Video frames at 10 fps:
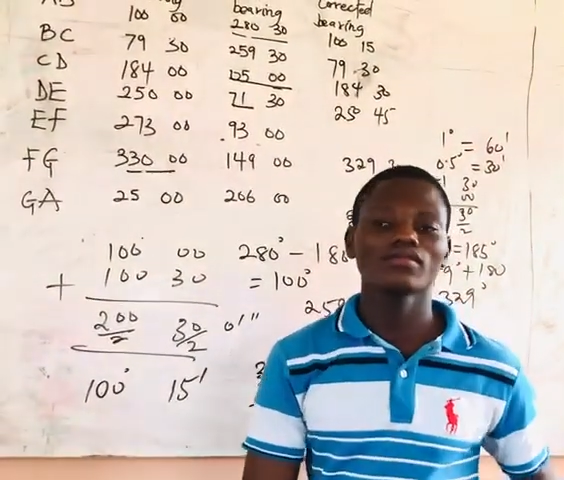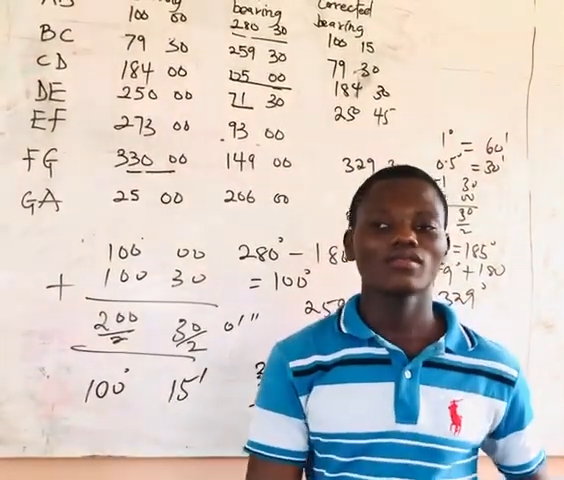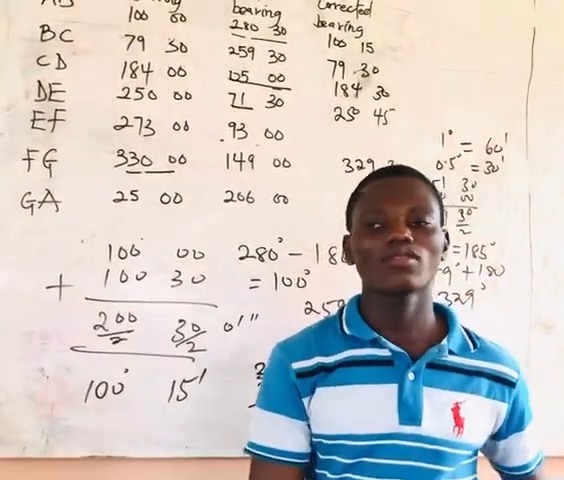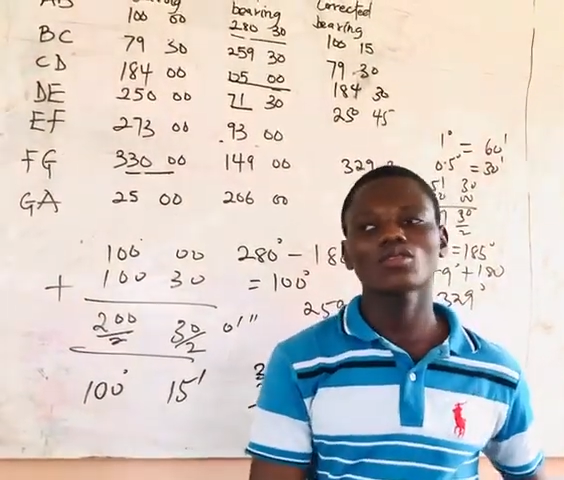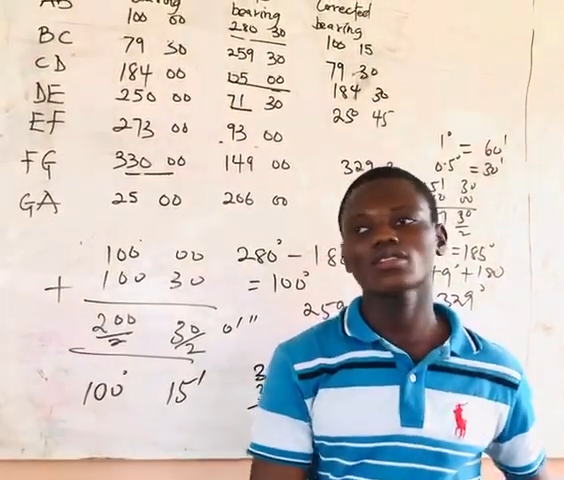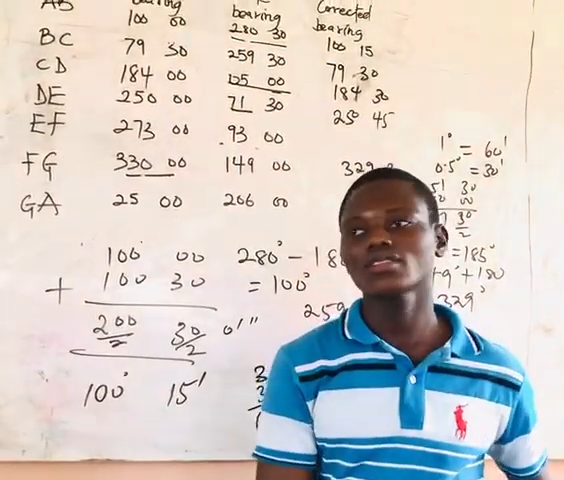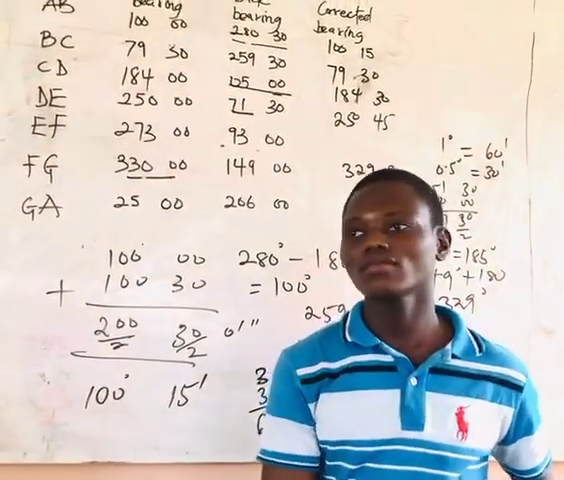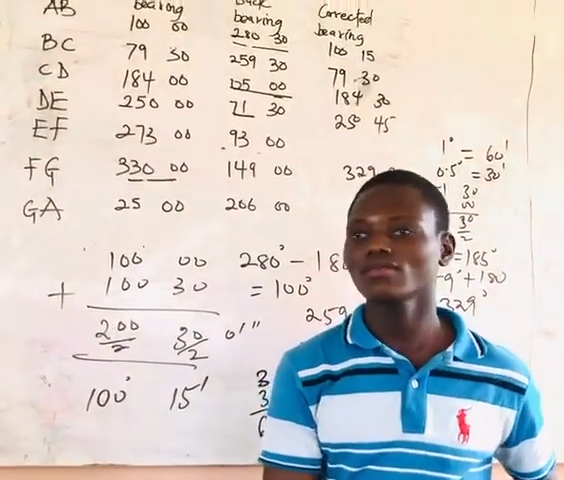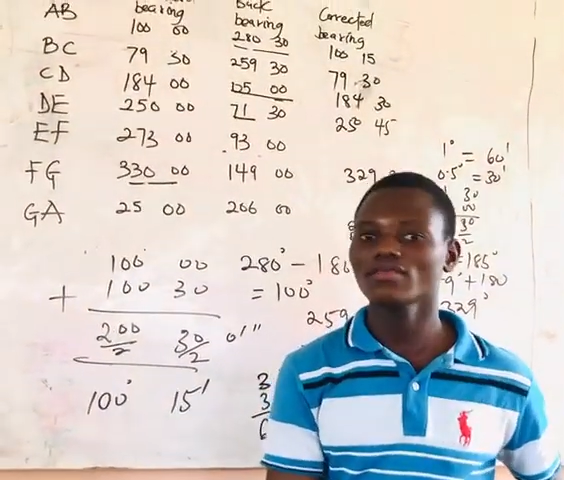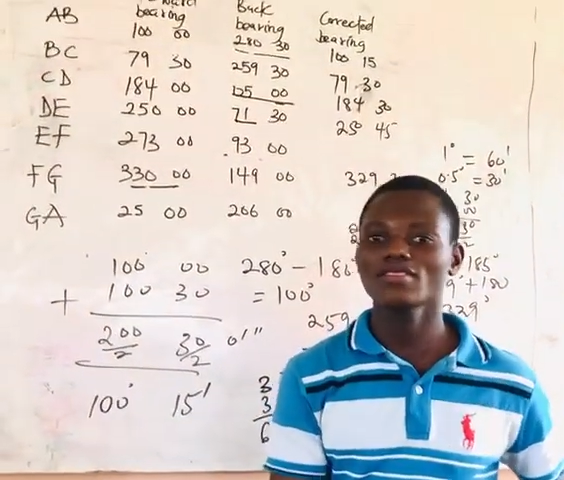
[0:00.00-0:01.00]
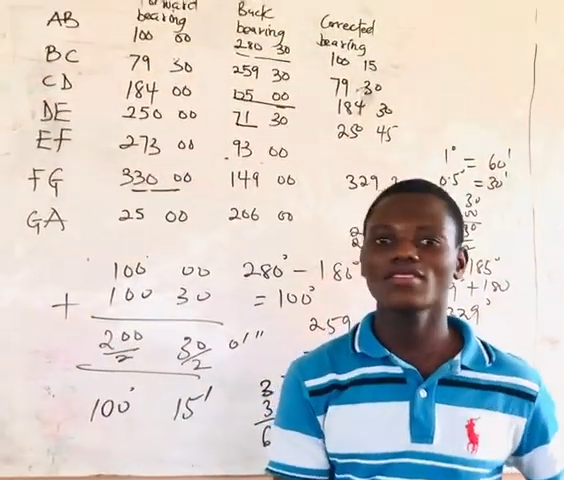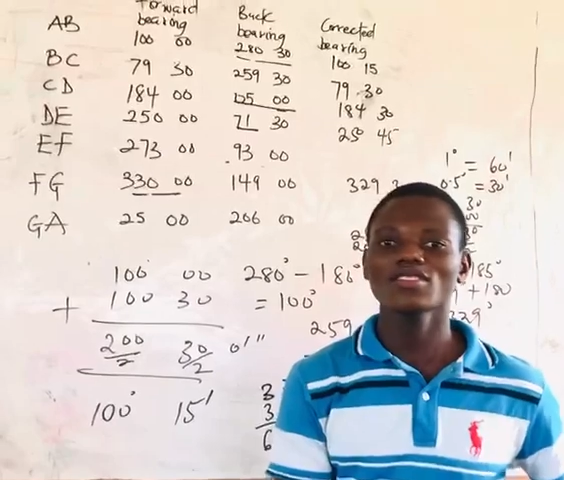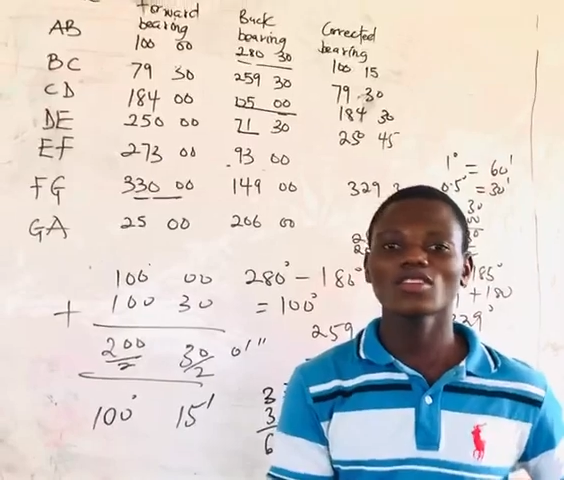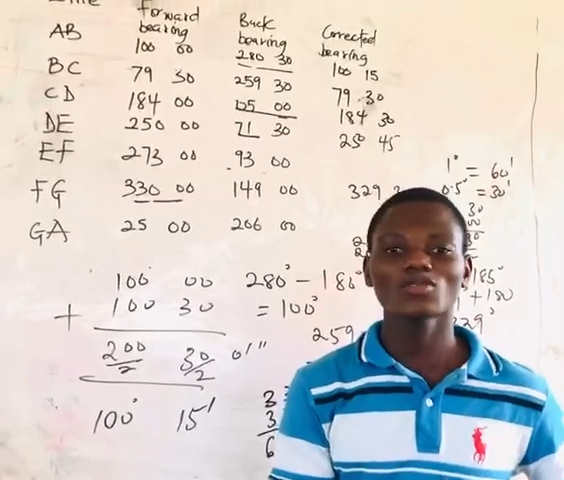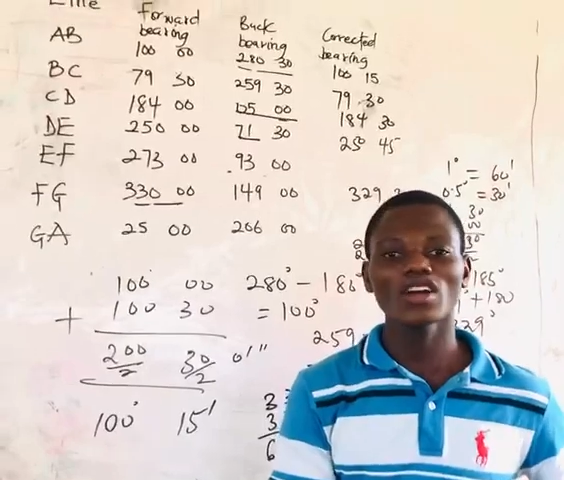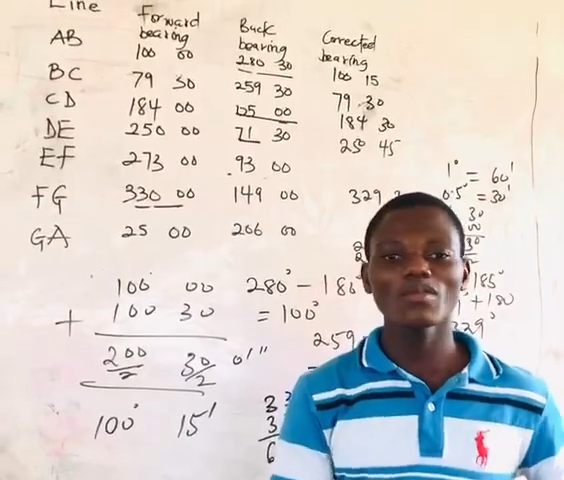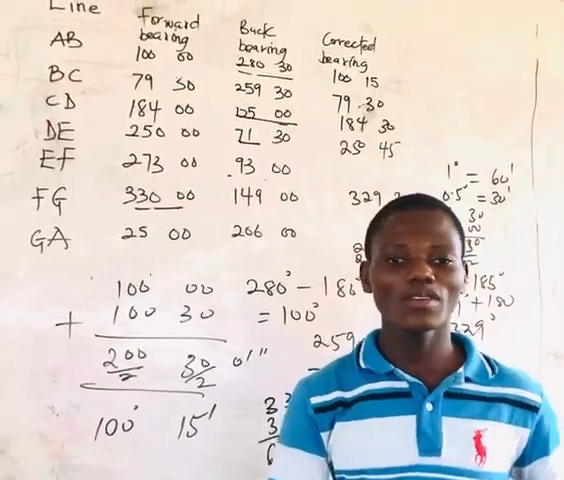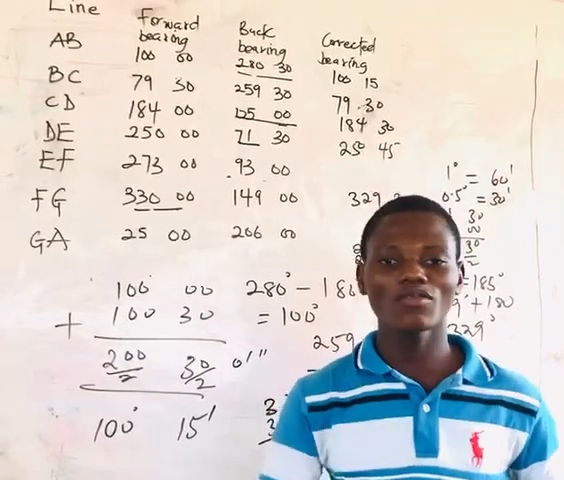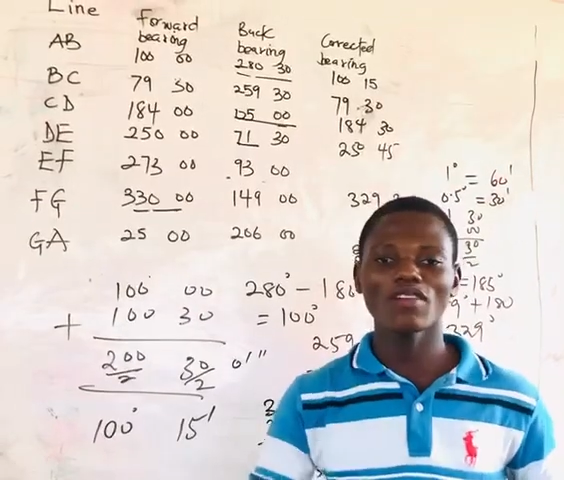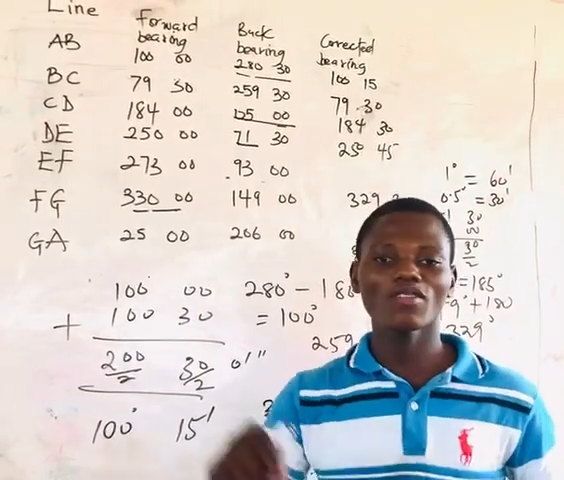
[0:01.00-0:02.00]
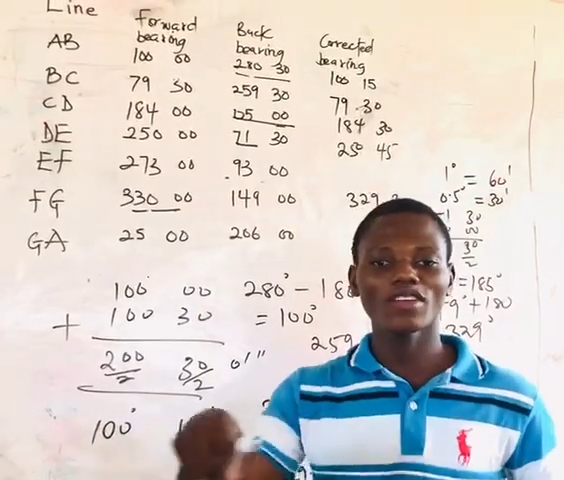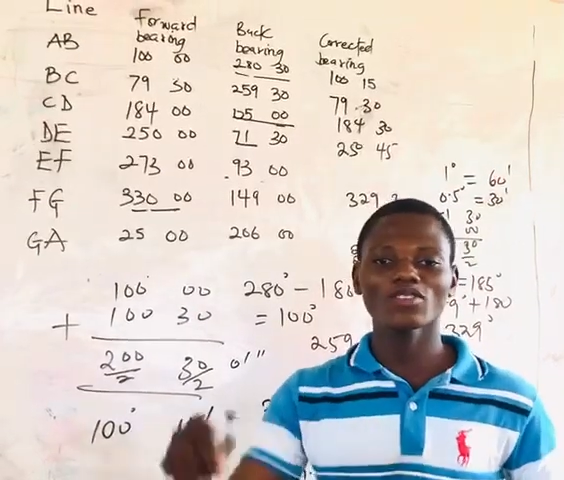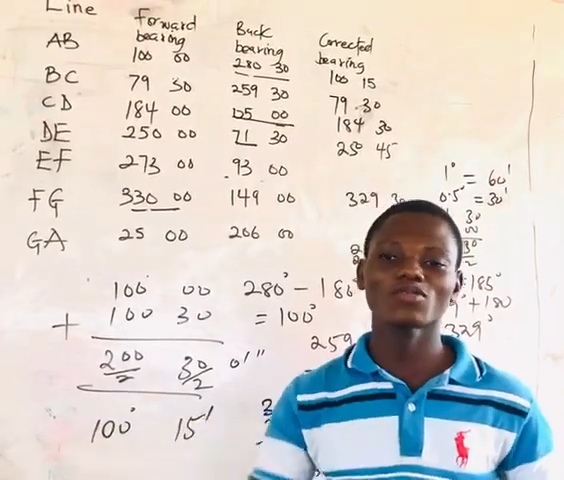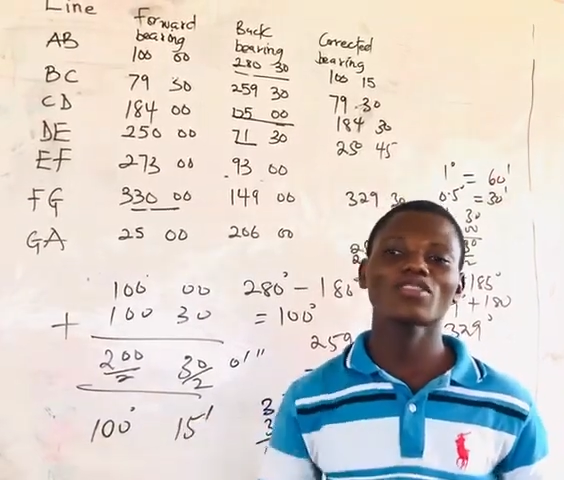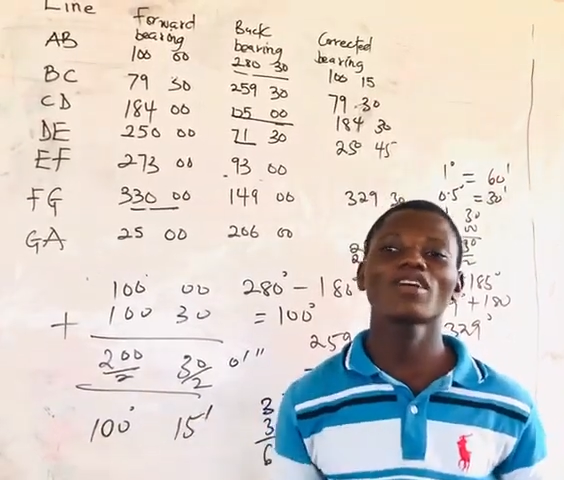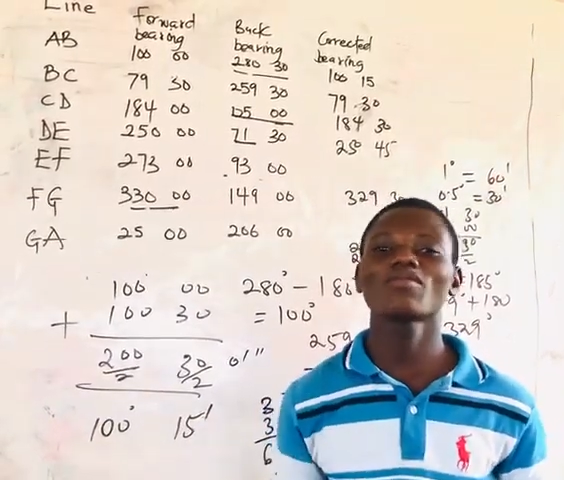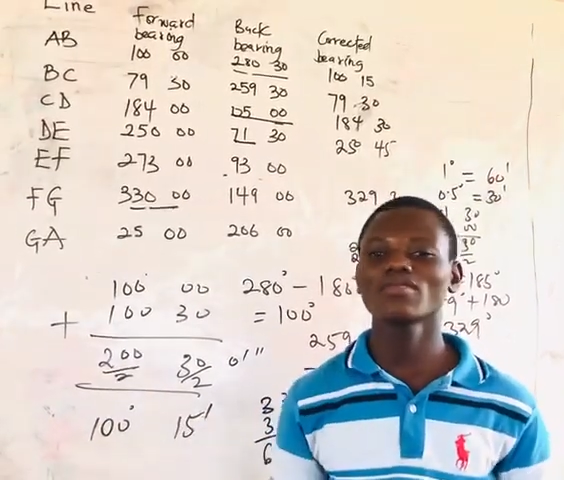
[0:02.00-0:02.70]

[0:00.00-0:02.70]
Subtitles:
for watching. Subscribe if you have not yet subscribed.